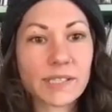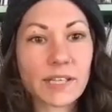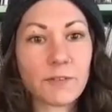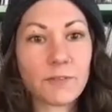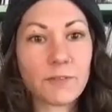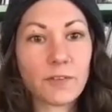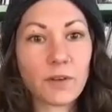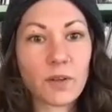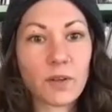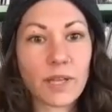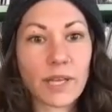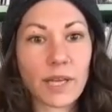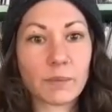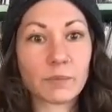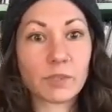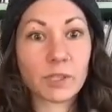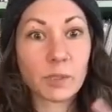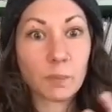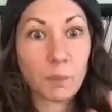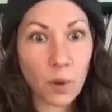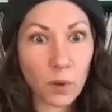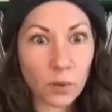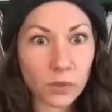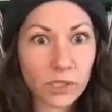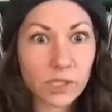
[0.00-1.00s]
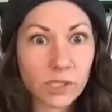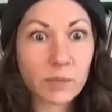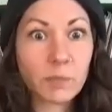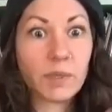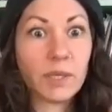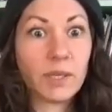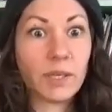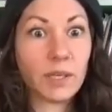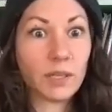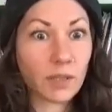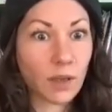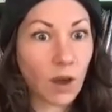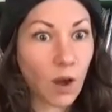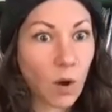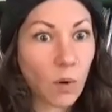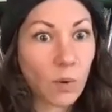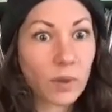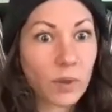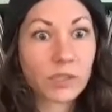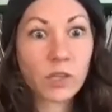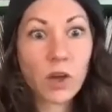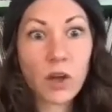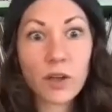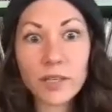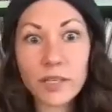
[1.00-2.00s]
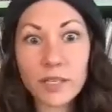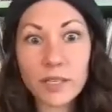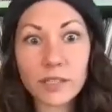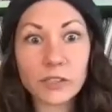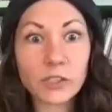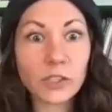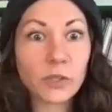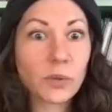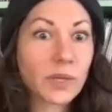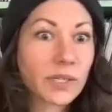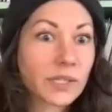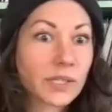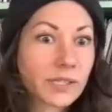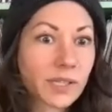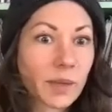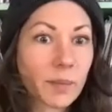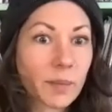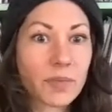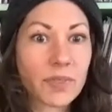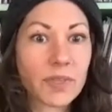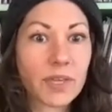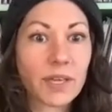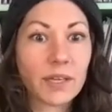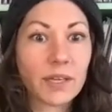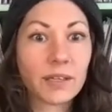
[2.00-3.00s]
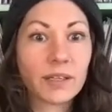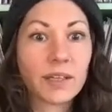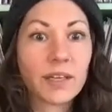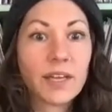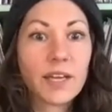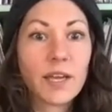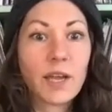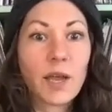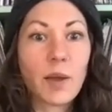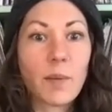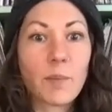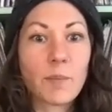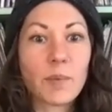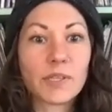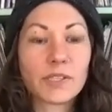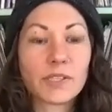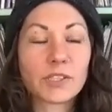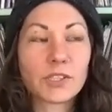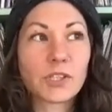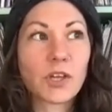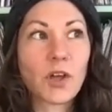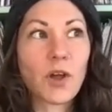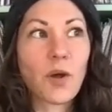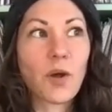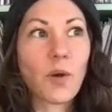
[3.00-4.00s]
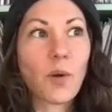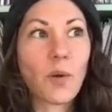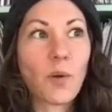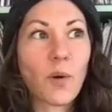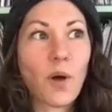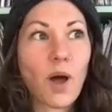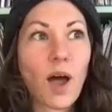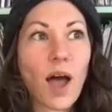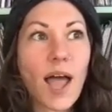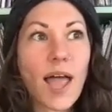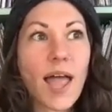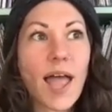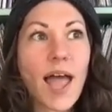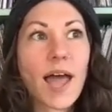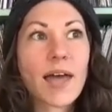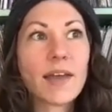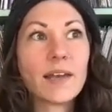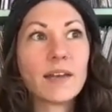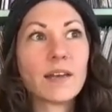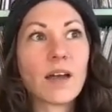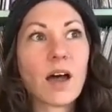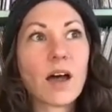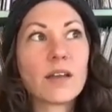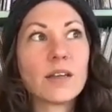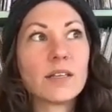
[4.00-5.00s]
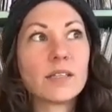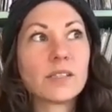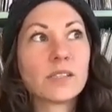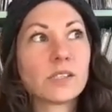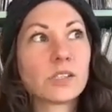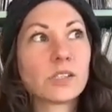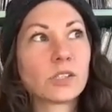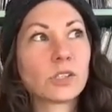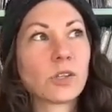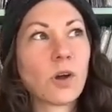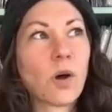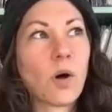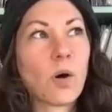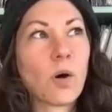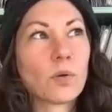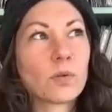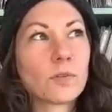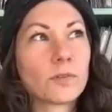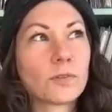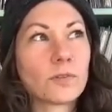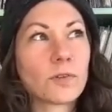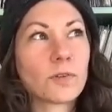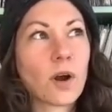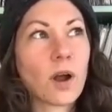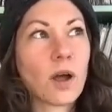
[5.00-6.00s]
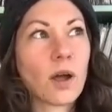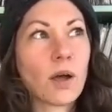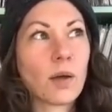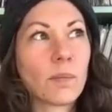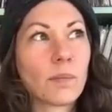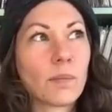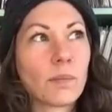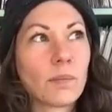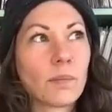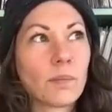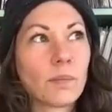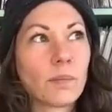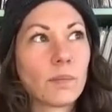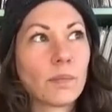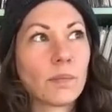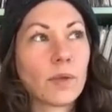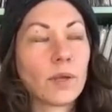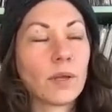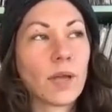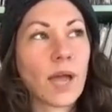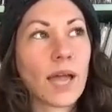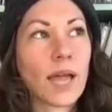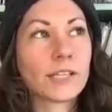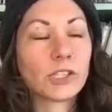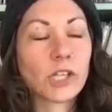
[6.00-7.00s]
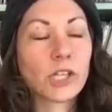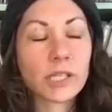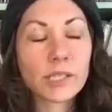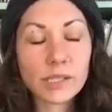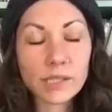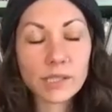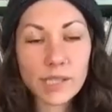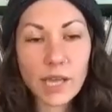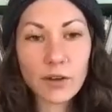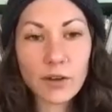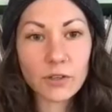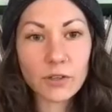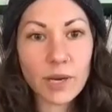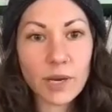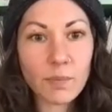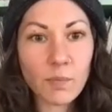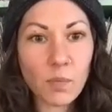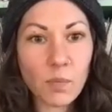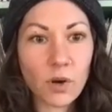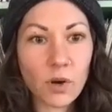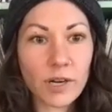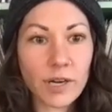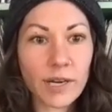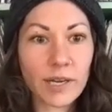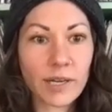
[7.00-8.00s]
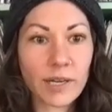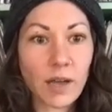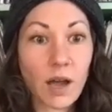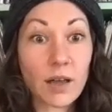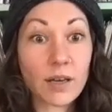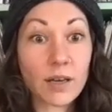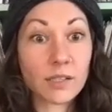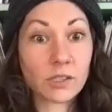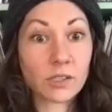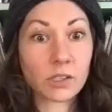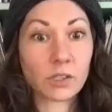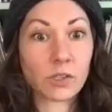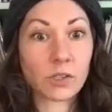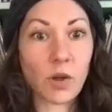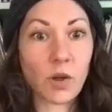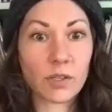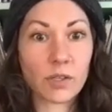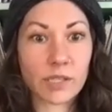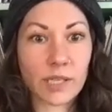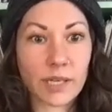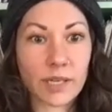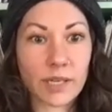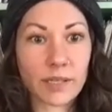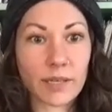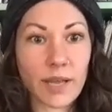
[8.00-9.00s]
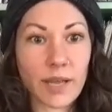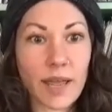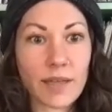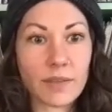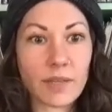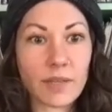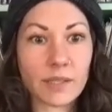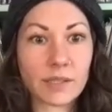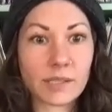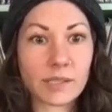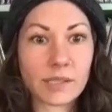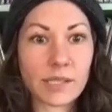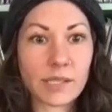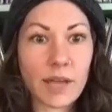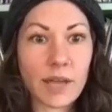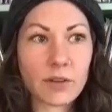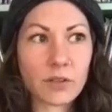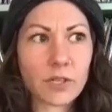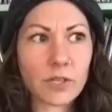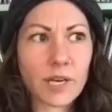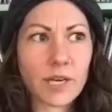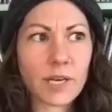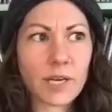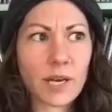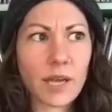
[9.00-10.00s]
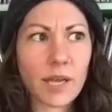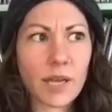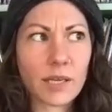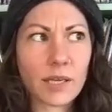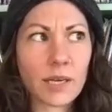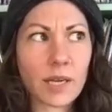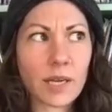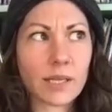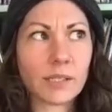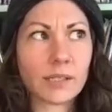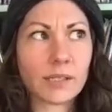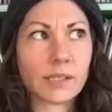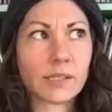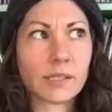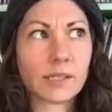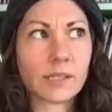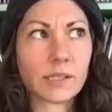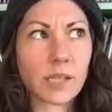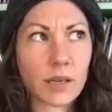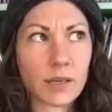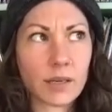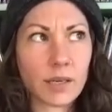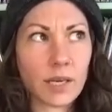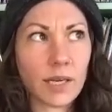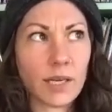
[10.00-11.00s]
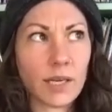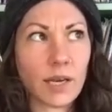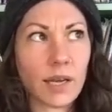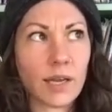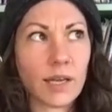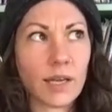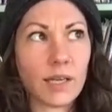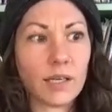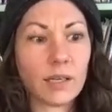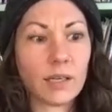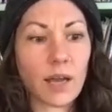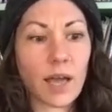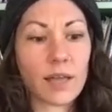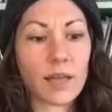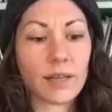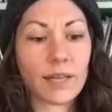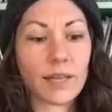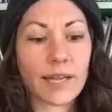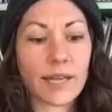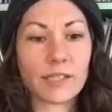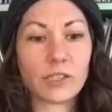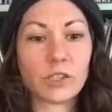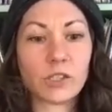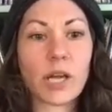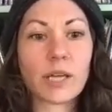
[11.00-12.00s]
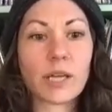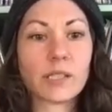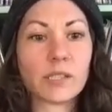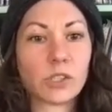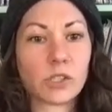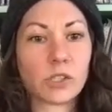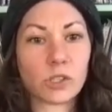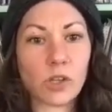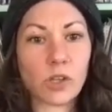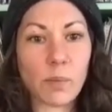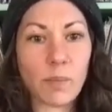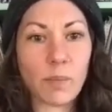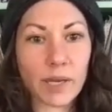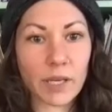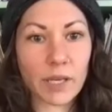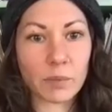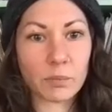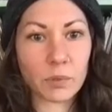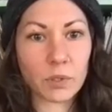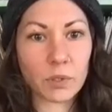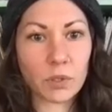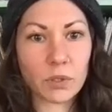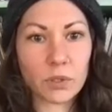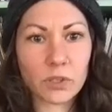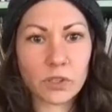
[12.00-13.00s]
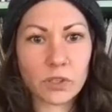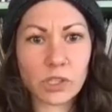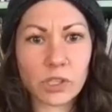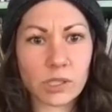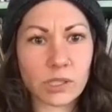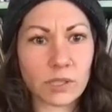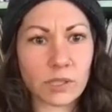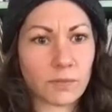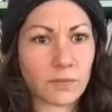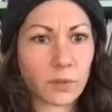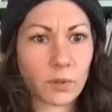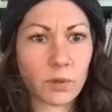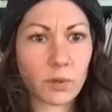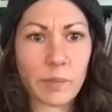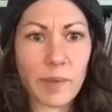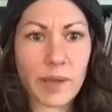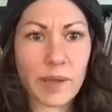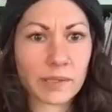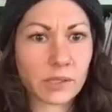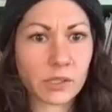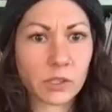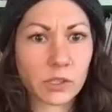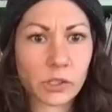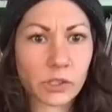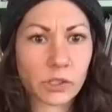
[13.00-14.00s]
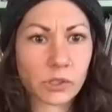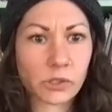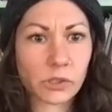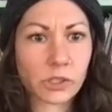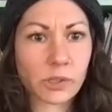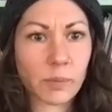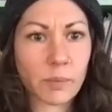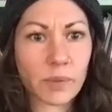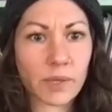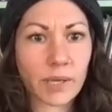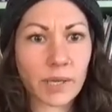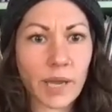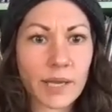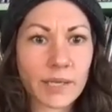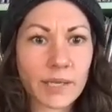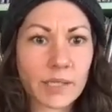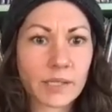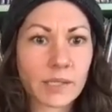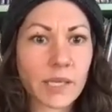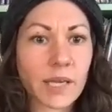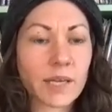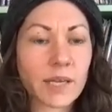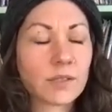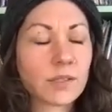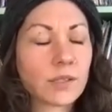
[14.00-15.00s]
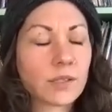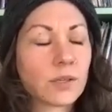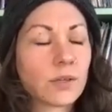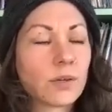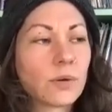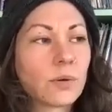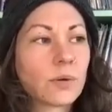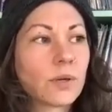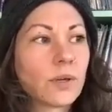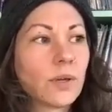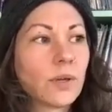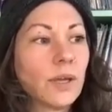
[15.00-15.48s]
I feel like I'm supposed to be always on it doing something. But yeah. so I had it uninstalled from I checked it Saturday morning, uninstalled it, and then Saturday night and Sunday night, like I checked it just on my computer, just if there were messages or something I had to tend to.